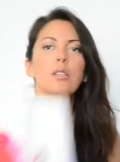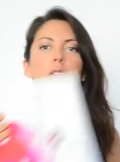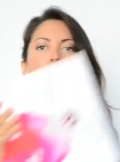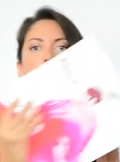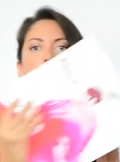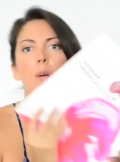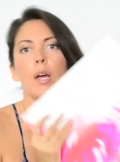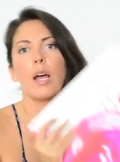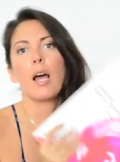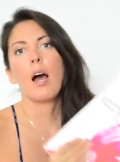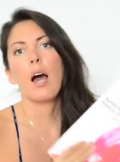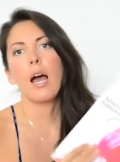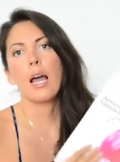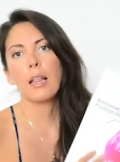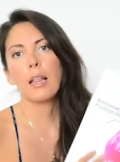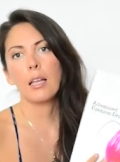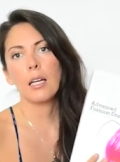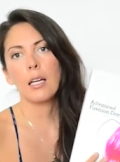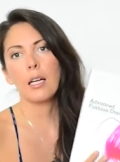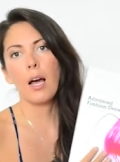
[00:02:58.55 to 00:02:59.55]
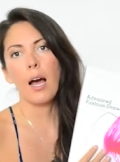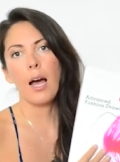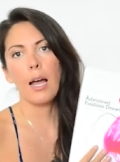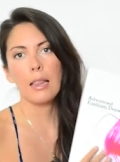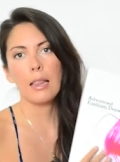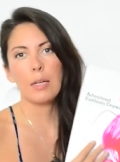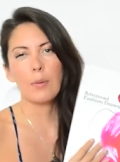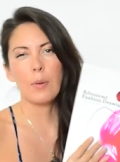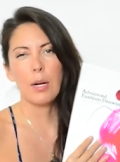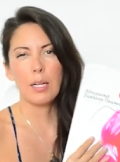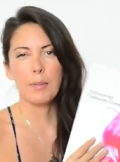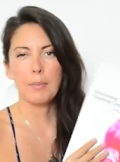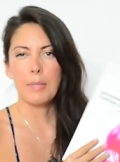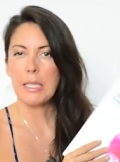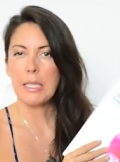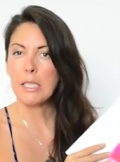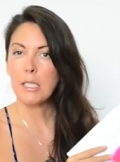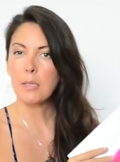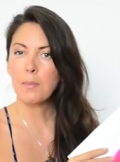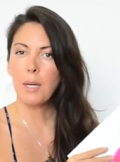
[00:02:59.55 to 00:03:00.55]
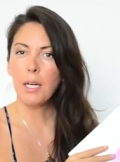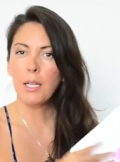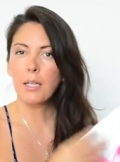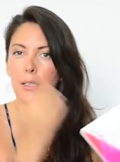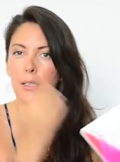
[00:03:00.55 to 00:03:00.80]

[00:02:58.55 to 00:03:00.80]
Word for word: So I highly, highly recommend this book.